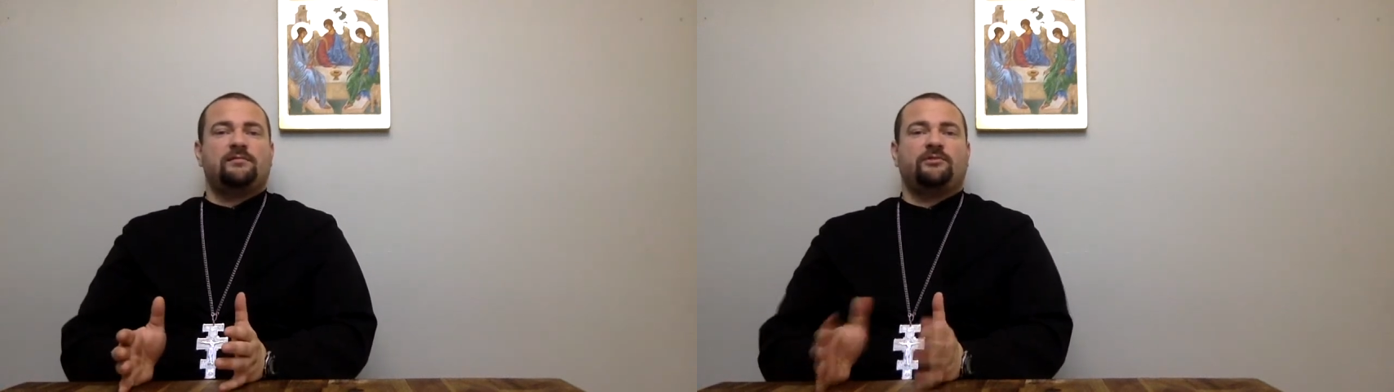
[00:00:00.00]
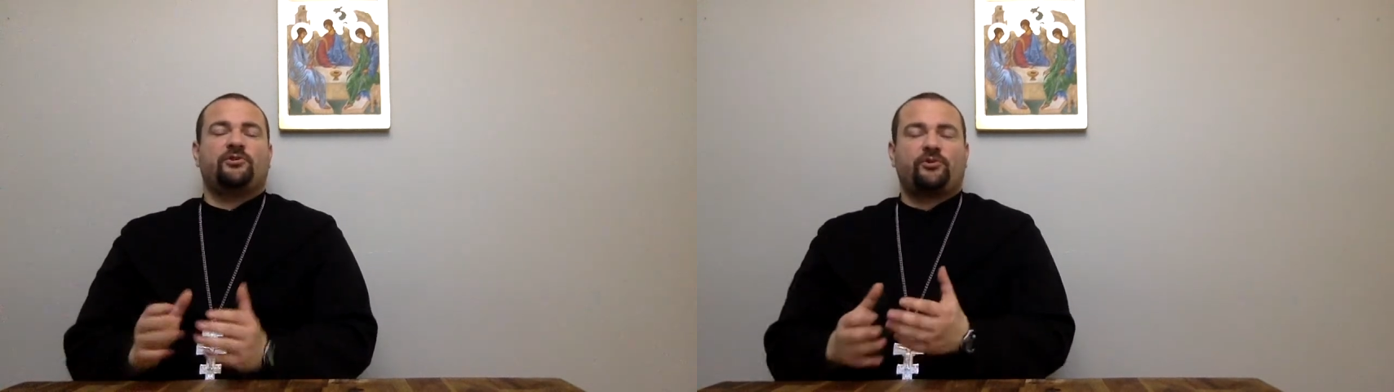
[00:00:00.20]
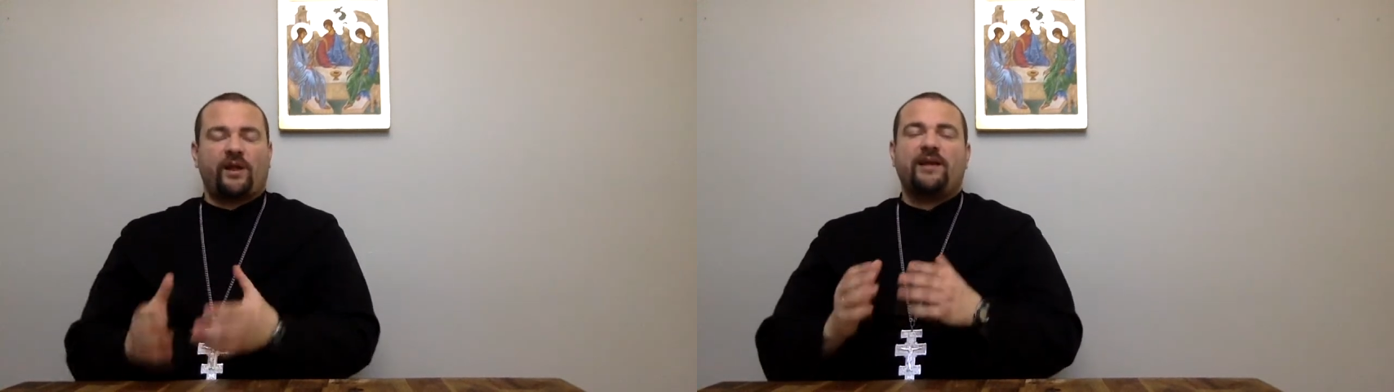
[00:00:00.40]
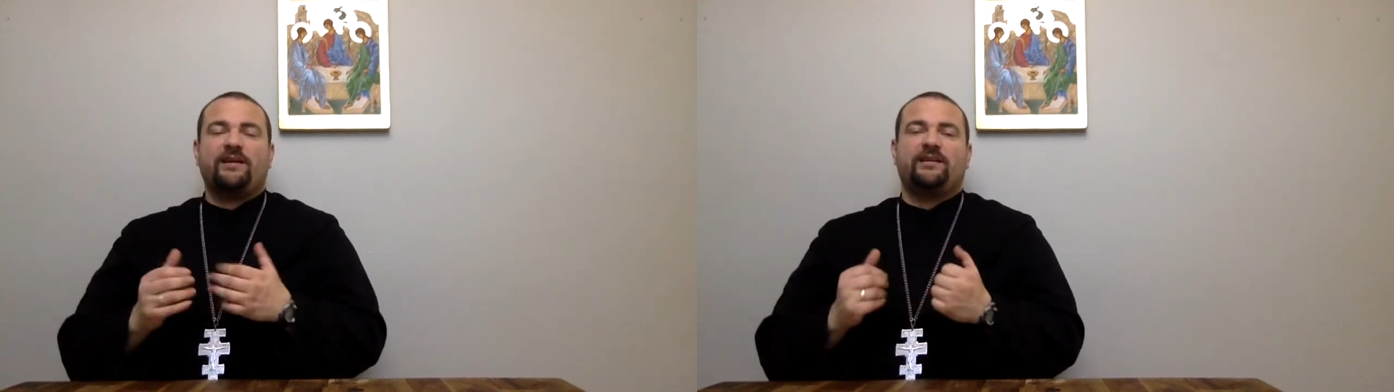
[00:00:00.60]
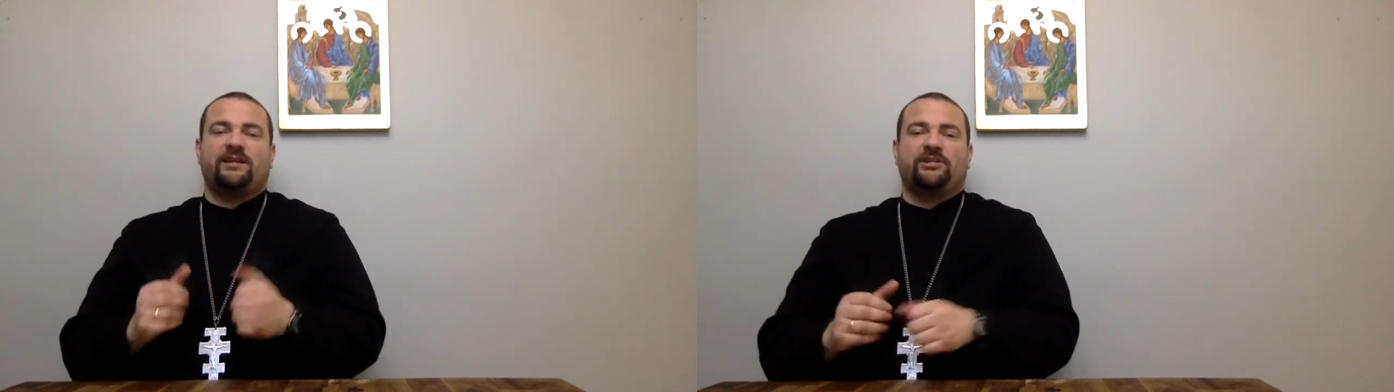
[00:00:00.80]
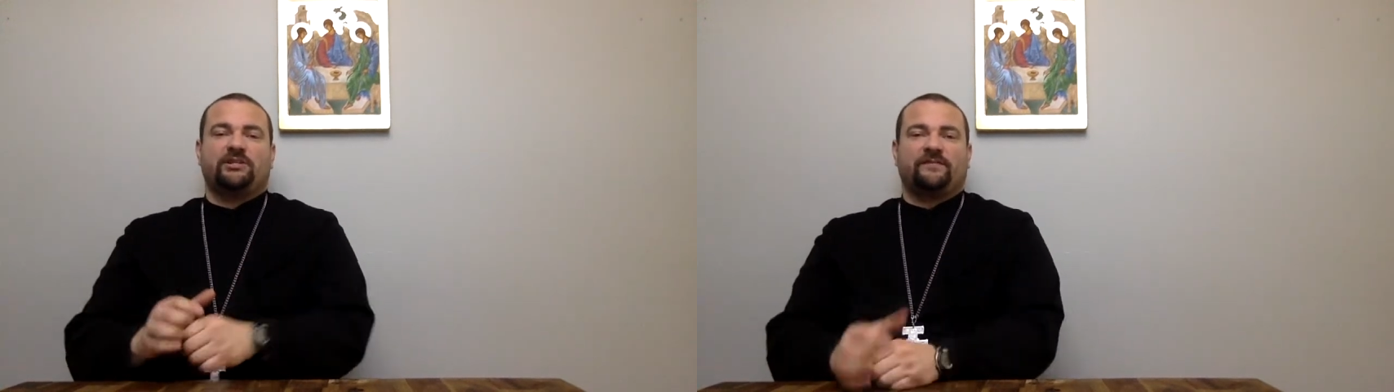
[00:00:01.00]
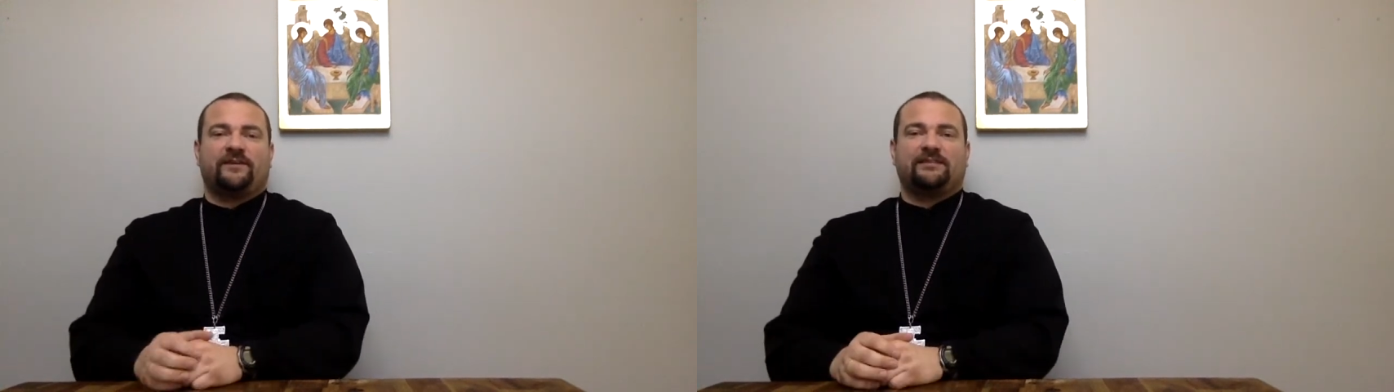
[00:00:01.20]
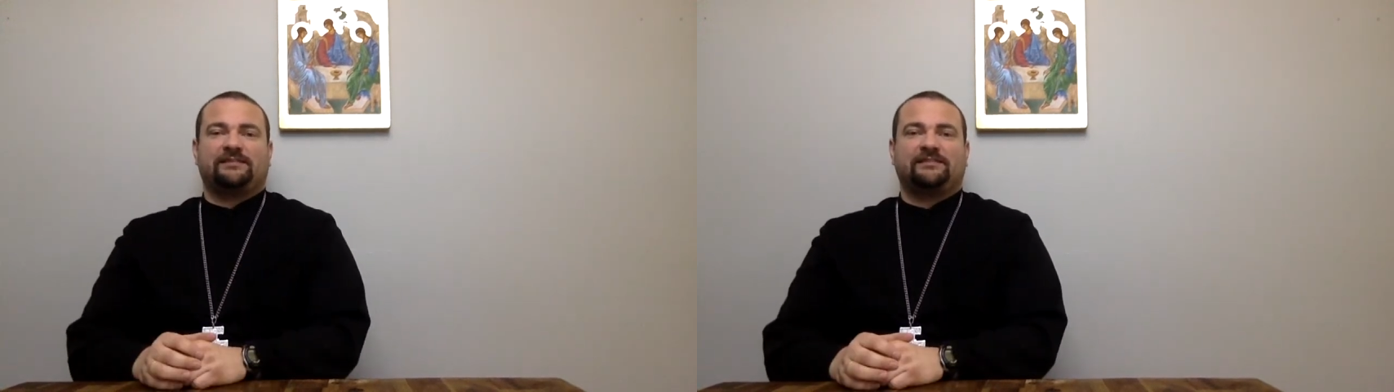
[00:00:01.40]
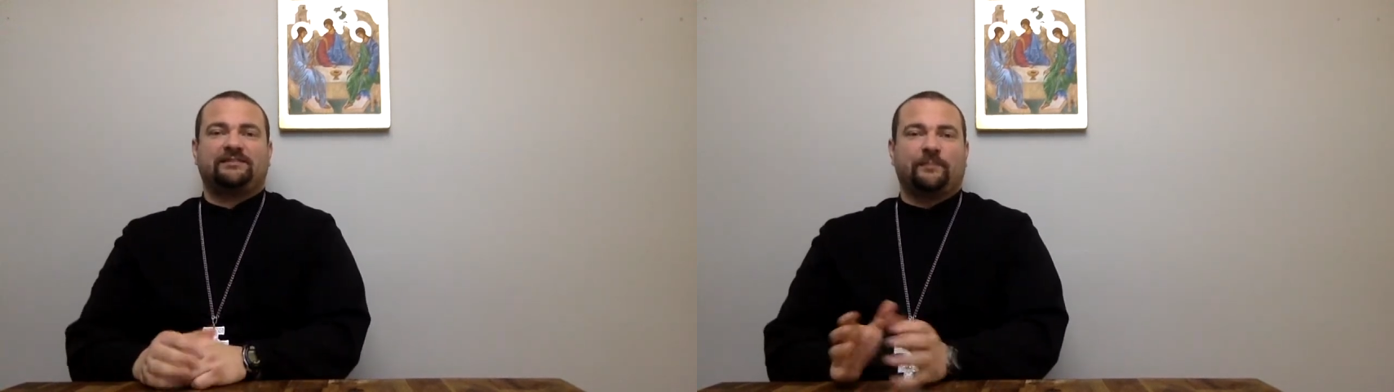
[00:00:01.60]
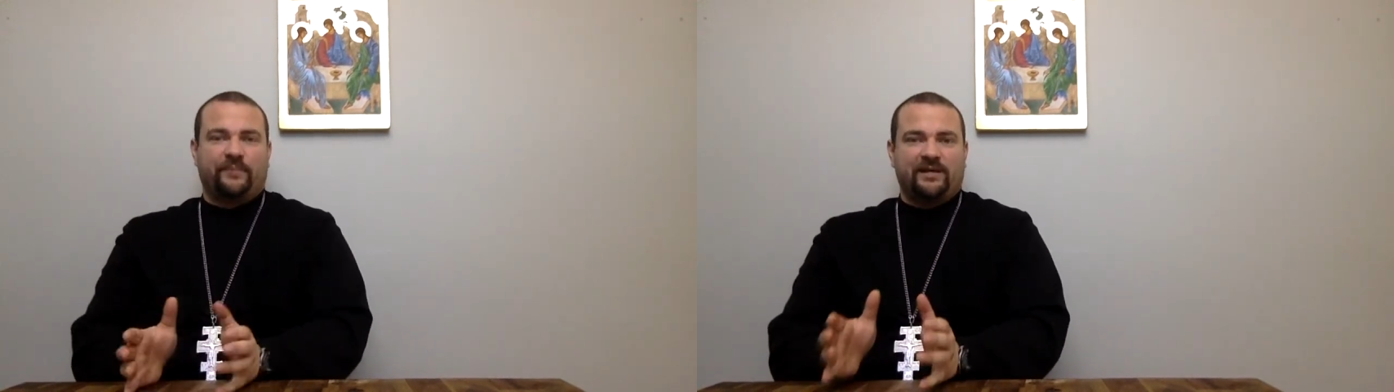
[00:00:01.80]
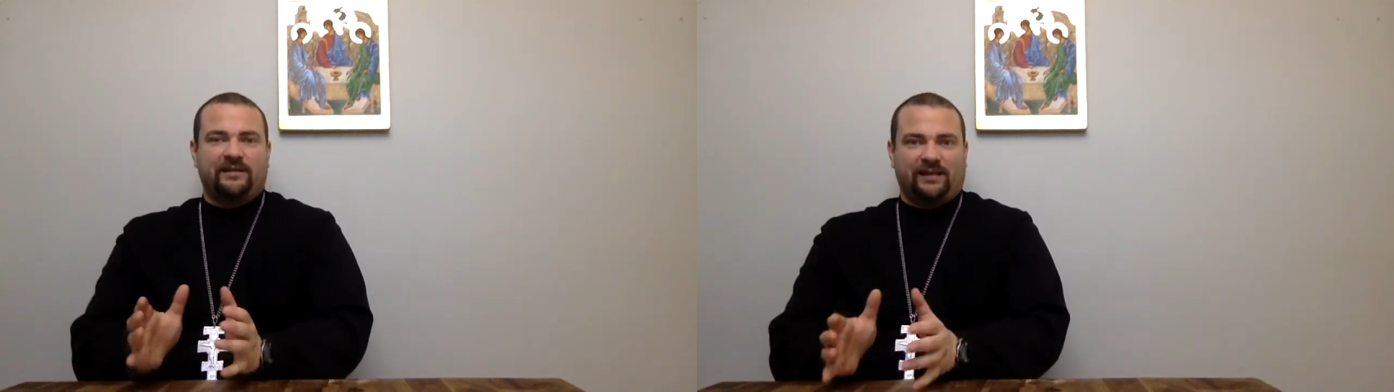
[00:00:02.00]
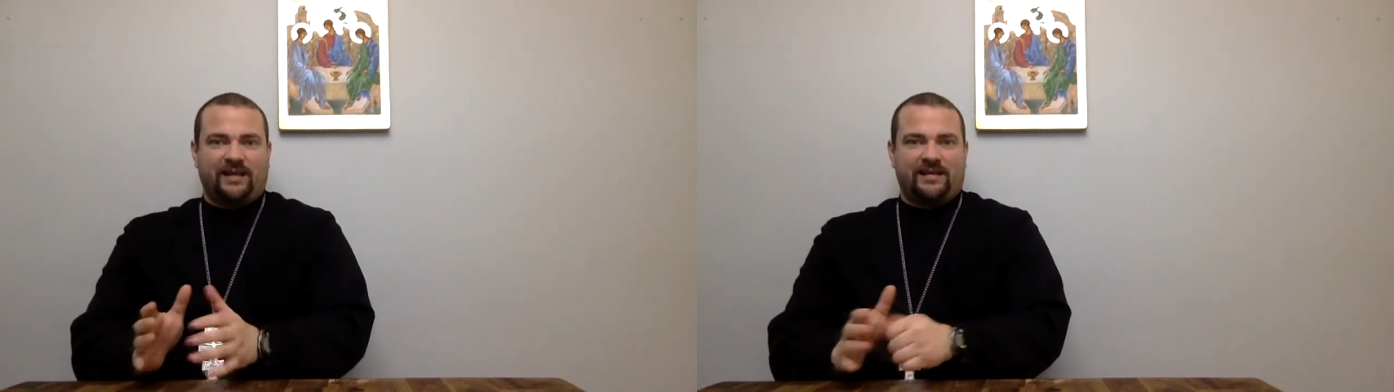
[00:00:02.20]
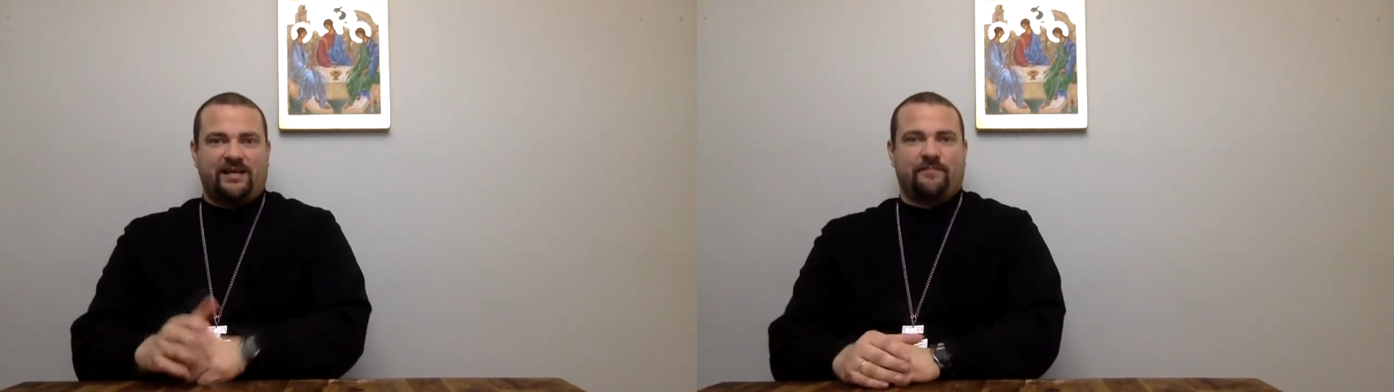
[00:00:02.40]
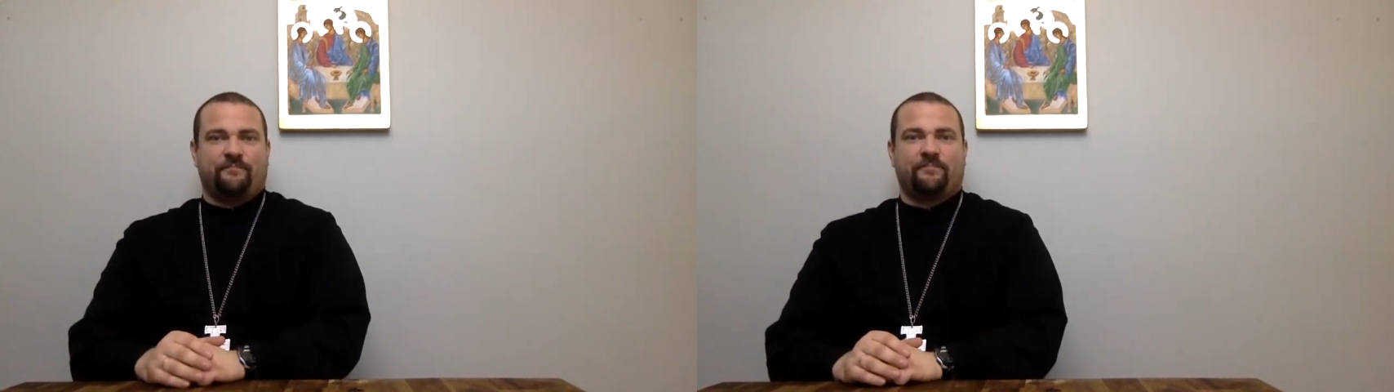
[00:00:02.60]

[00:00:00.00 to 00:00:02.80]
created each of us to be like him.